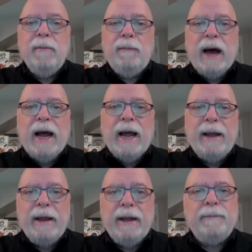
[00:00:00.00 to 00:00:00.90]

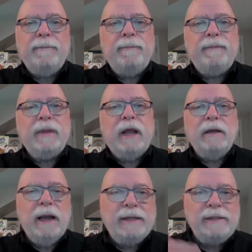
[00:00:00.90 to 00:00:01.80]
my uh,
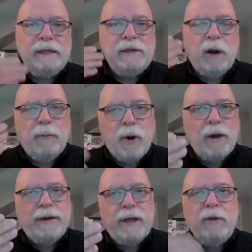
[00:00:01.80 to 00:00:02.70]
lessons are
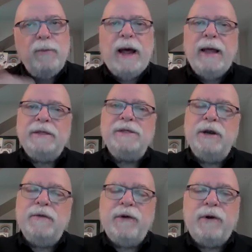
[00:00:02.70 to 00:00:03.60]
brought to you by the
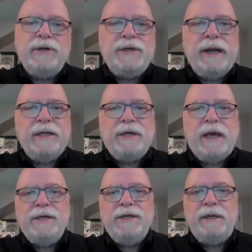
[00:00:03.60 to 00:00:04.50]
Center for Christian
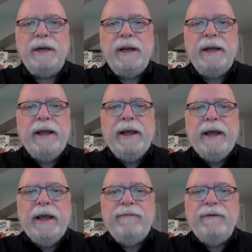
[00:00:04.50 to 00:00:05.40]
Education.
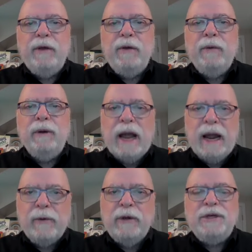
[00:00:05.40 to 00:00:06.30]
If you
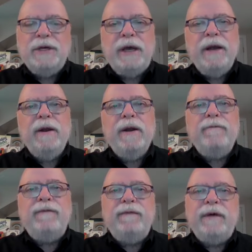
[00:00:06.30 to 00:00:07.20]
like what you
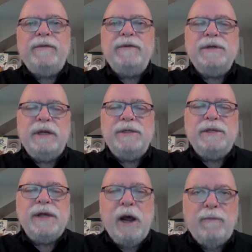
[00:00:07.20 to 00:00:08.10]
hear, if
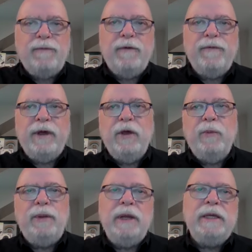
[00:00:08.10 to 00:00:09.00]
this is helpful for
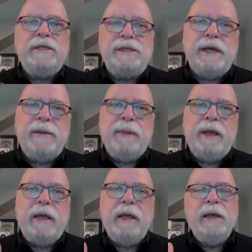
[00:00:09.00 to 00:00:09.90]
you, please
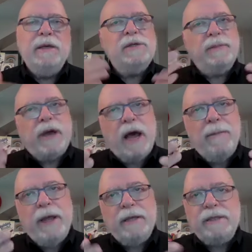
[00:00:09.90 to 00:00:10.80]
send me some
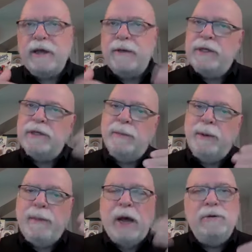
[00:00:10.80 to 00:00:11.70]
comments, give me
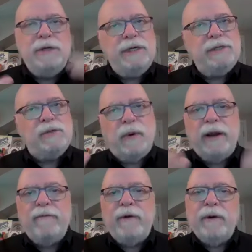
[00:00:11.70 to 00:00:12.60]
some emojis,
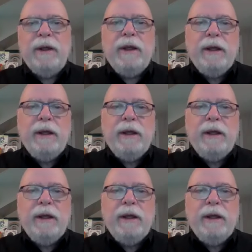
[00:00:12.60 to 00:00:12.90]
whatever